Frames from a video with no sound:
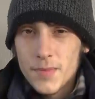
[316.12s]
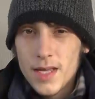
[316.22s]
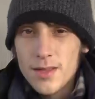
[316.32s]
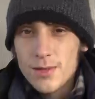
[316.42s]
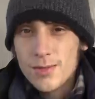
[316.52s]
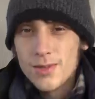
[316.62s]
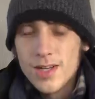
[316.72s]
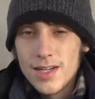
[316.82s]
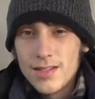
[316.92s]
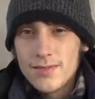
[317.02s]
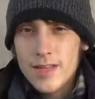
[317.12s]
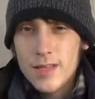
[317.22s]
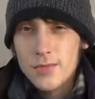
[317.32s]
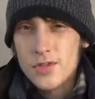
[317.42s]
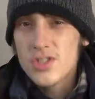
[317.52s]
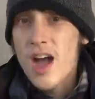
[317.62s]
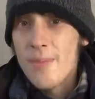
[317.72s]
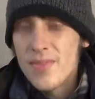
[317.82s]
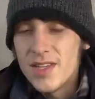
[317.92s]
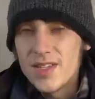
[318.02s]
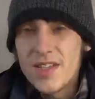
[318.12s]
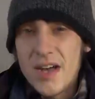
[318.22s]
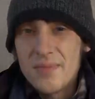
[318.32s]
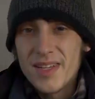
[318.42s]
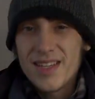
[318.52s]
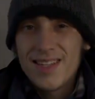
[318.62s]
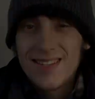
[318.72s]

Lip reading: I think we'll stop this topic.